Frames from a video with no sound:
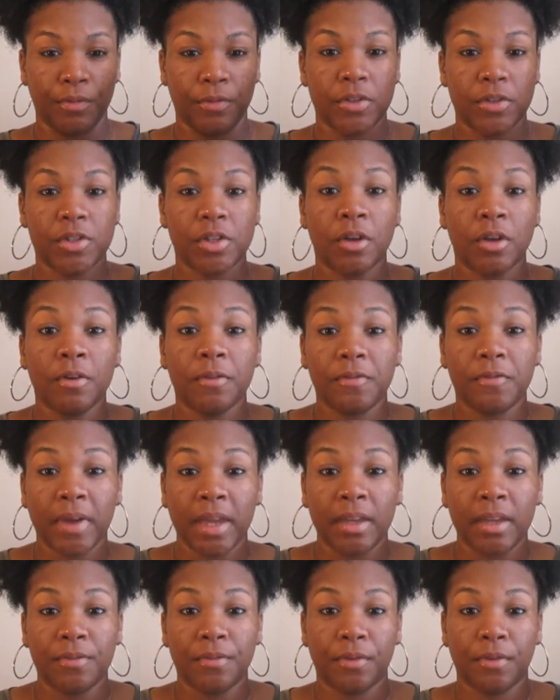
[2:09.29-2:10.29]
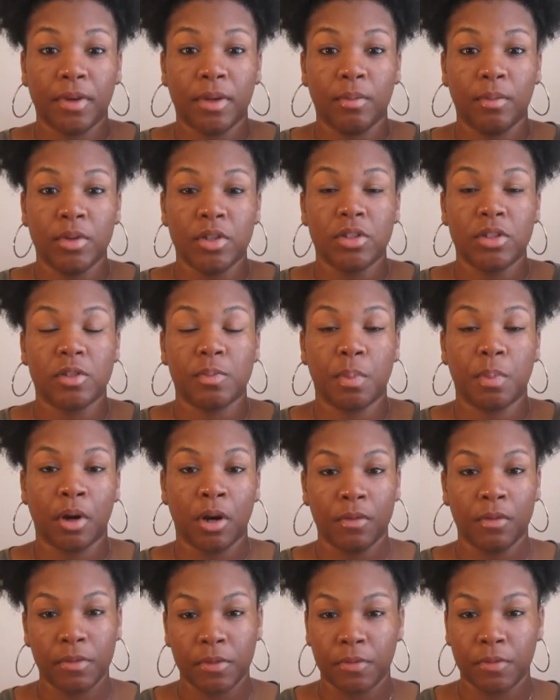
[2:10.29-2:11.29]
sulfate free, which is
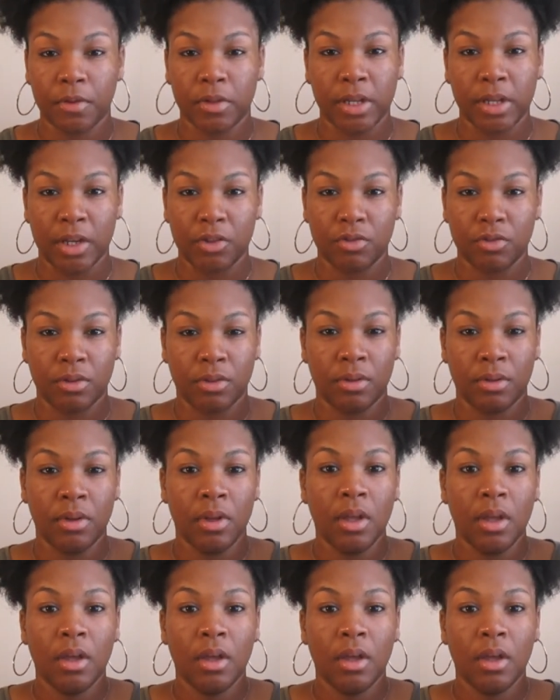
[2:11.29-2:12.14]
perfect for natural